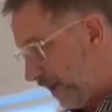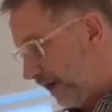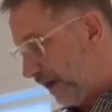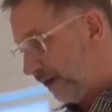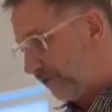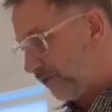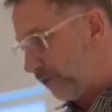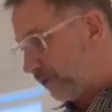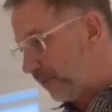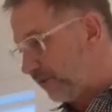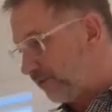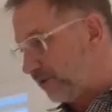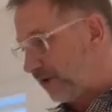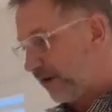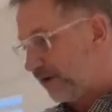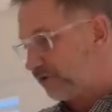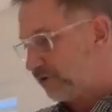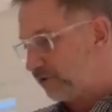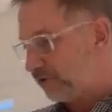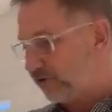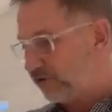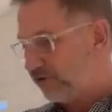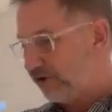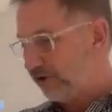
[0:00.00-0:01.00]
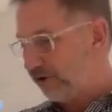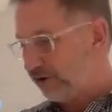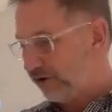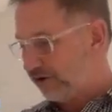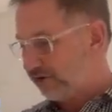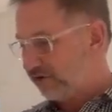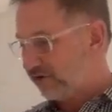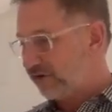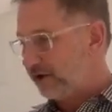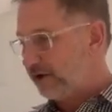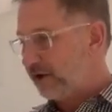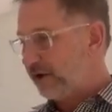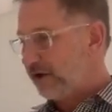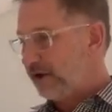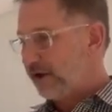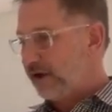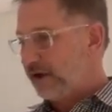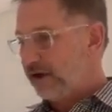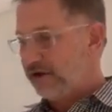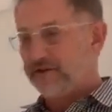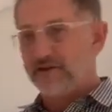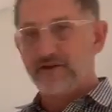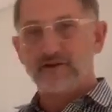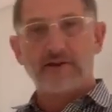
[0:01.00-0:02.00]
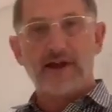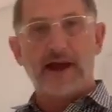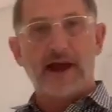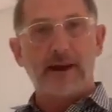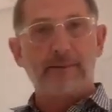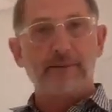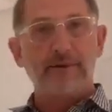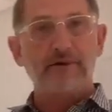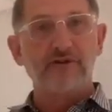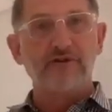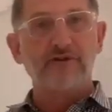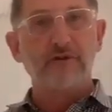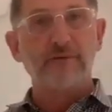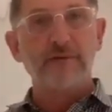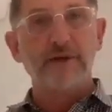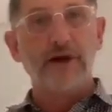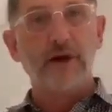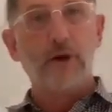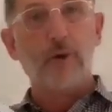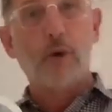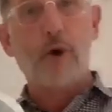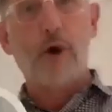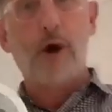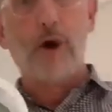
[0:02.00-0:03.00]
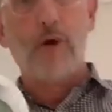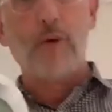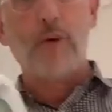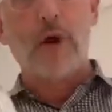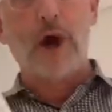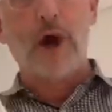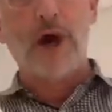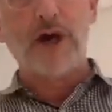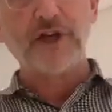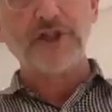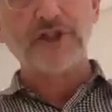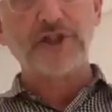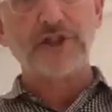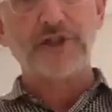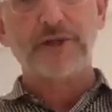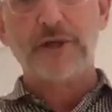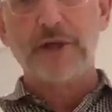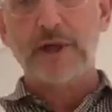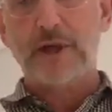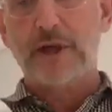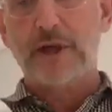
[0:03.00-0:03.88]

have the Reflector series. This happens to be a wall wash,